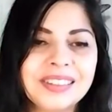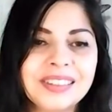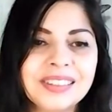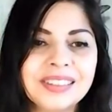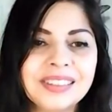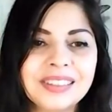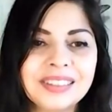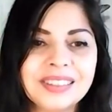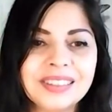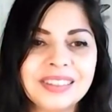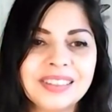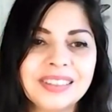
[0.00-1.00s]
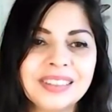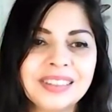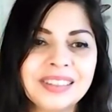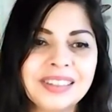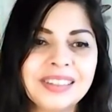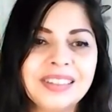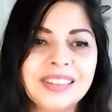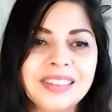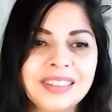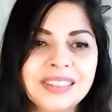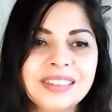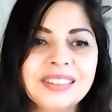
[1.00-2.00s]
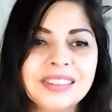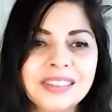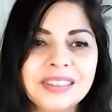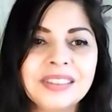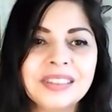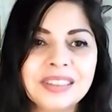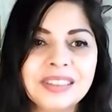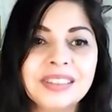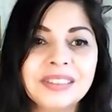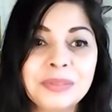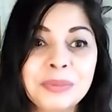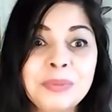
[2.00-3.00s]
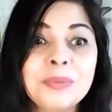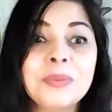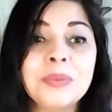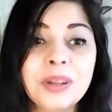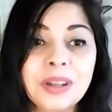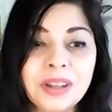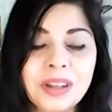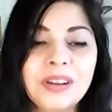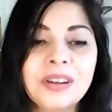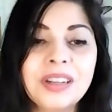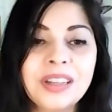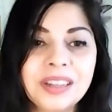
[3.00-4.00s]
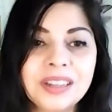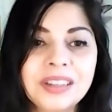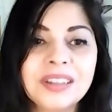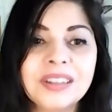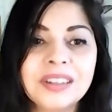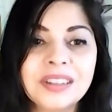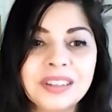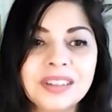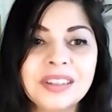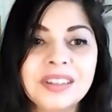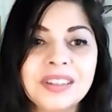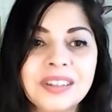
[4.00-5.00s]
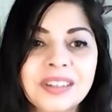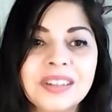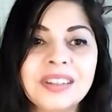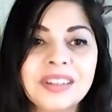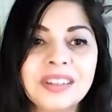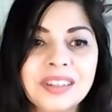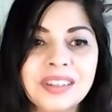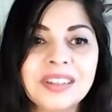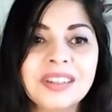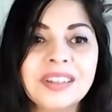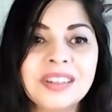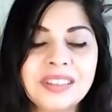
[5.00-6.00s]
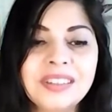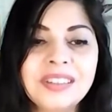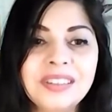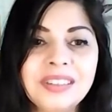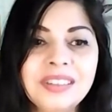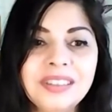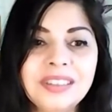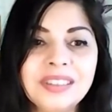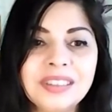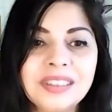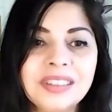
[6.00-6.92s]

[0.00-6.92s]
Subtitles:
[no speech]